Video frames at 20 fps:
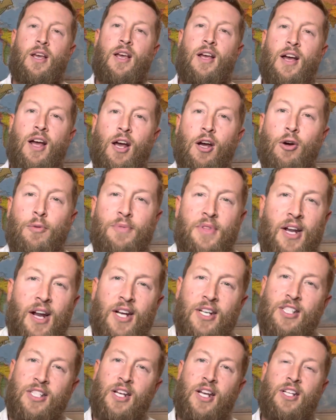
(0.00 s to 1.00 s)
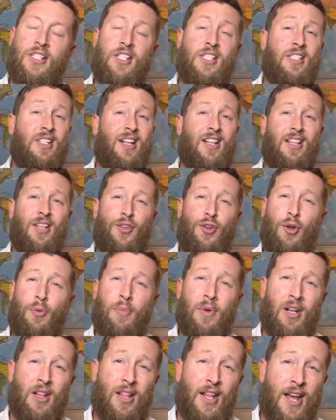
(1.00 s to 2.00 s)
I hope that I shed just a little
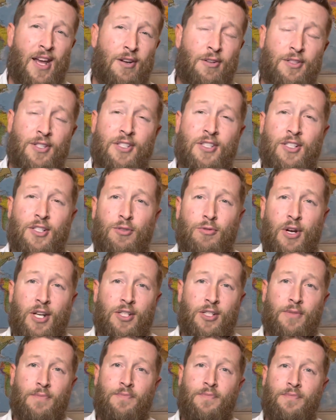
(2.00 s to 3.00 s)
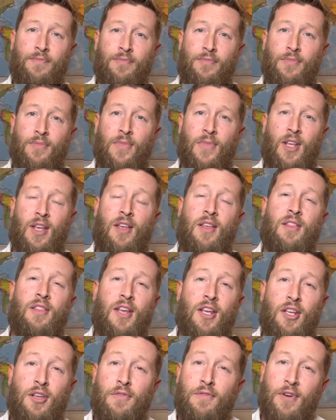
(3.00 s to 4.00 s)
bit of light on the situation.
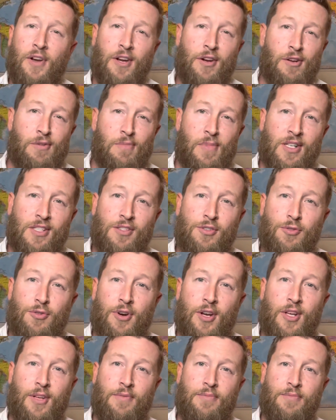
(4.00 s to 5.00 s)
Thank you for hearing my story.